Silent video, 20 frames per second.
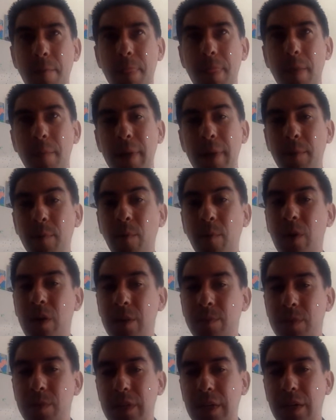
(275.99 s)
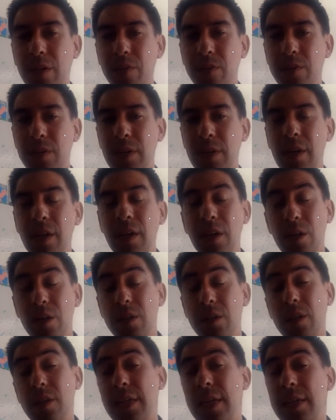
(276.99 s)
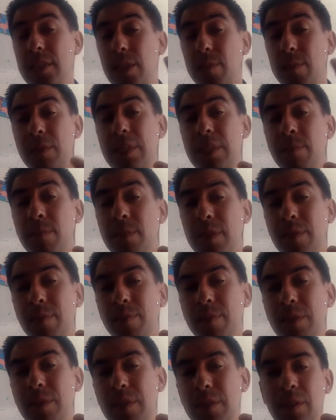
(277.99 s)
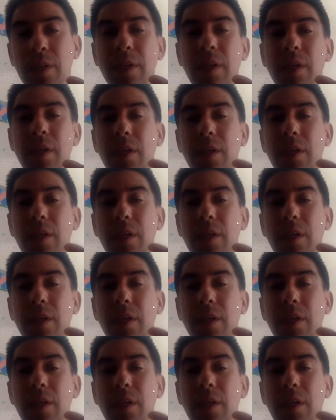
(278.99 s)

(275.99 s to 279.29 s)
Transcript: they make more of themselves, start to get some symptoms,